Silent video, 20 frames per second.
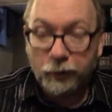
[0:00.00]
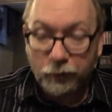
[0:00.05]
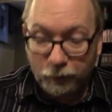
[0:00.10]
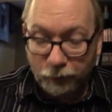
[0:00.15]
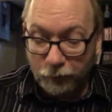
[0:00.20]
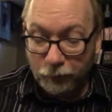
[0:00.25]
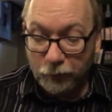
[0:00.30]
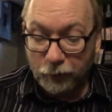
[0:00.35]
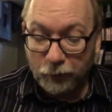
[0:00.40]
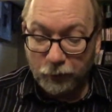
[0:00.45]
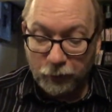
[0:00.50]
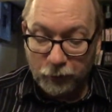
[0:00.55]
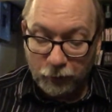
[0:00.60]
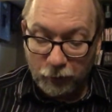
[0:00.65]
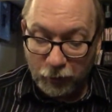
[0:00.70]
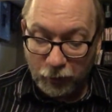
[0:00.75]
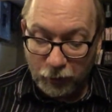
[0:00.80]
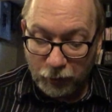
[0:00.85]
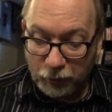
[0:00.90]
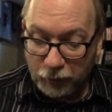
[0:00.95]
it.
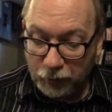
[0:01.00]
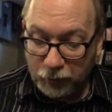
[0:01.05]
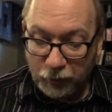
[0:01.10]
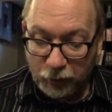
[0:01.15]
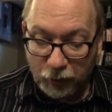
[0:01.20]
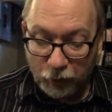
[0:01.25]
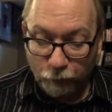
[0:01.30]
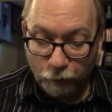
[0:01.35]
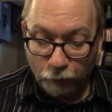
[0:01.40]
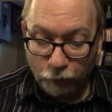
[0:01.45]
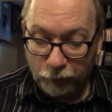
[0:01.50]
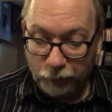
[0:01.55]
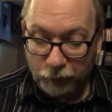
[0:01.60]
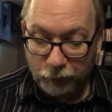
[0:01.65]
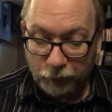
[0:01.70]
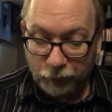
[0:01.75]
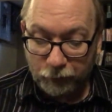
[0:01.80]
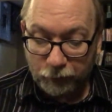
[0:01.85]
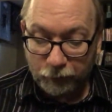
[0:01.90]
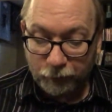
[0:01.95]
I, I really
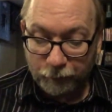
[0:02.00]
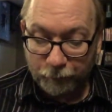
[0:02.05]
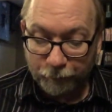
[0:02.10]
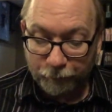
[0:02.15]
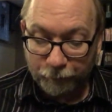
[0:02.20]
liked it.